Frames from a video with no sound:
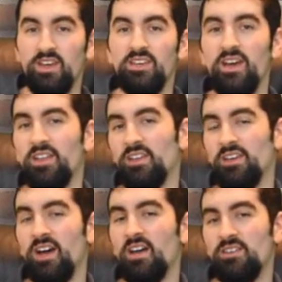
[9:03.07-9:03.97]
Yeah, the
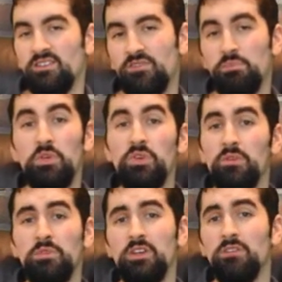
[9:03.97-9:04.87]
goddess of
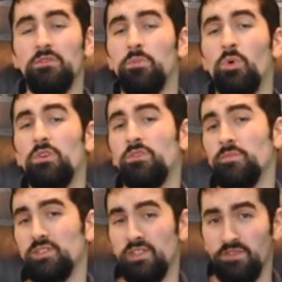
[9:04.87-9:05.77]
beauty being born
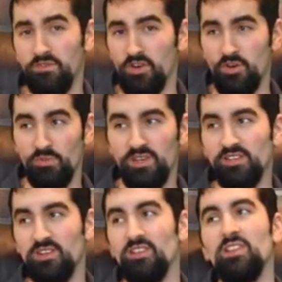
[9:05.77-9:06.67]
from sea foam
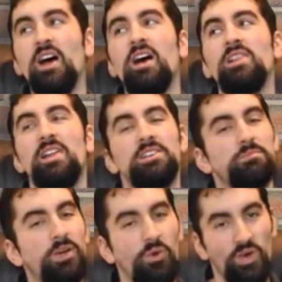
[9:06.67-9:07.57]
is a lot less
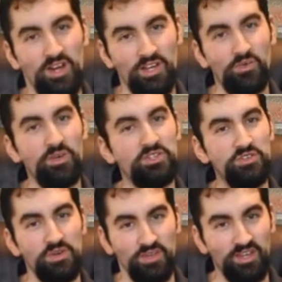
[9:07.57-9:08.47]
poetic once
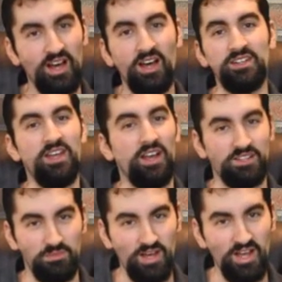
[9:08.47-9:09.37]
you know the
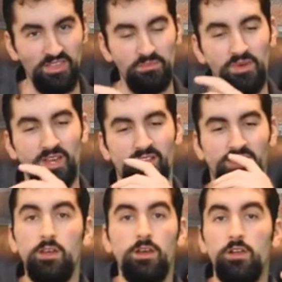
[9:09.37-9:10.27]
context behind the myth.
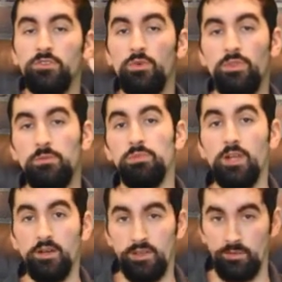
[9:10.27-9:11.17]
Also, the
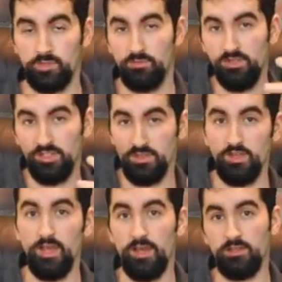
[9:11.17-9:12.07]
blood that was spilled on the
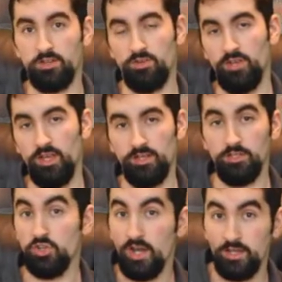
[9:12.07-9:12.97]
land
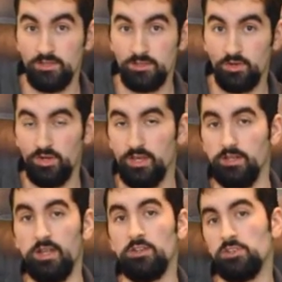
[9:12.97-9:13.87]
created giants,
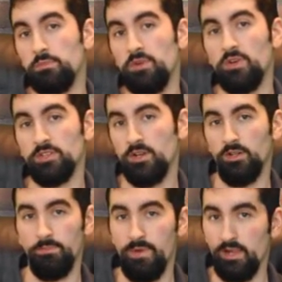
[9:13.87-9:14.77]
created nature spirits
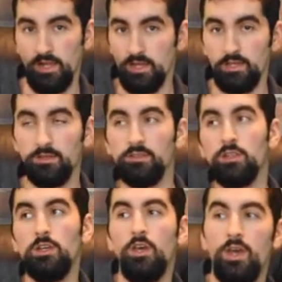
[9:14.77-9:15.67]
called Melae,
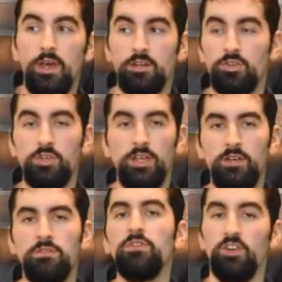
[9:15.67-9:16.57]
and
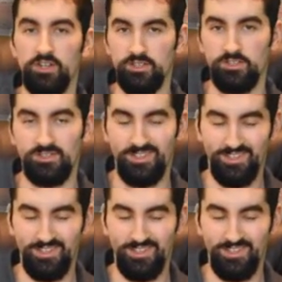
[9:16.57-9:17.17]
created furries.